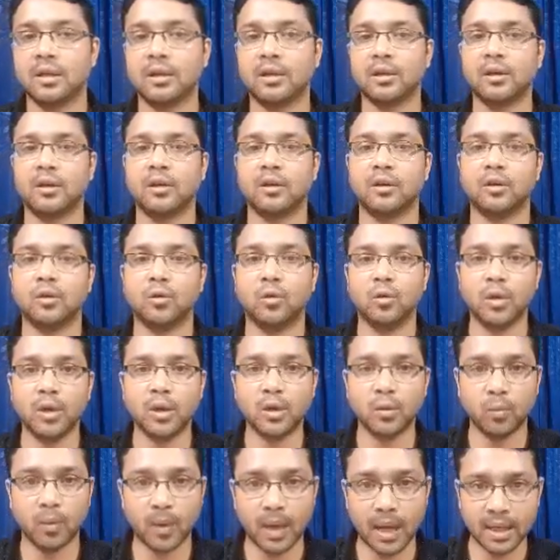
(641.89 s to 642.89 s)

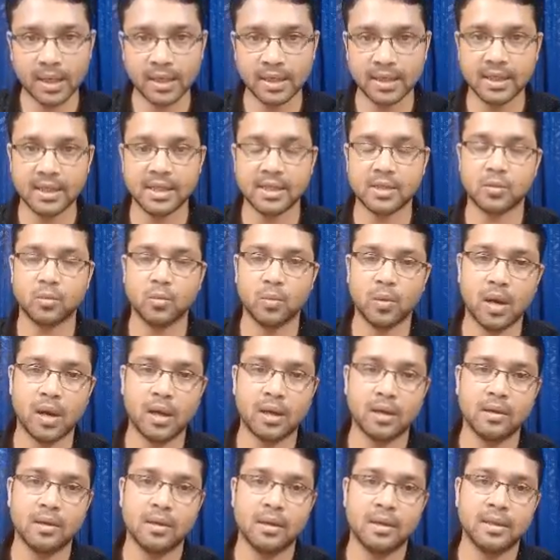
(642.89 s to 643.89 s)
doing well in his
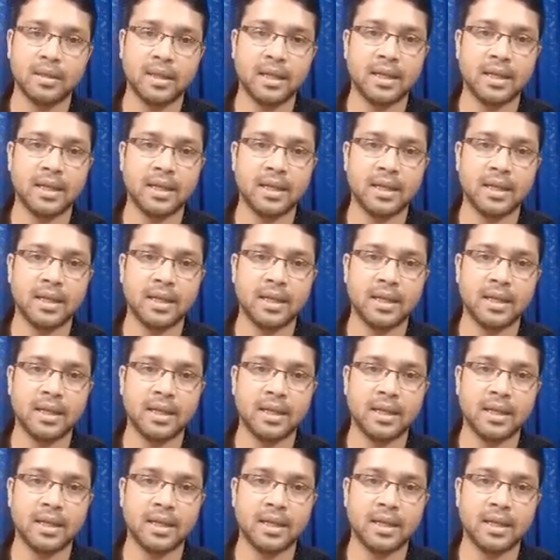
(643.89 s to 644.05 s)
work,